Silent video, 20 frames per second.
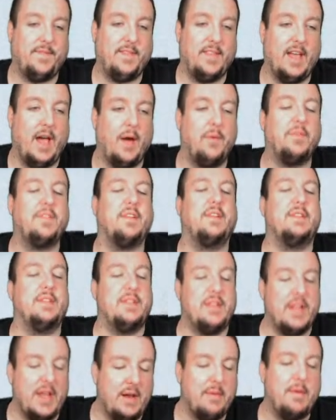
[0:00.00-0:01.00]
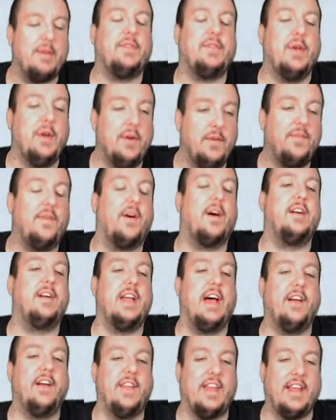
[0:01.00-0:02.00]
I was a little bit too far
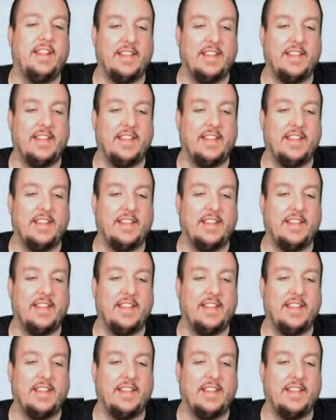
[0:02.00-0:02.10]
down that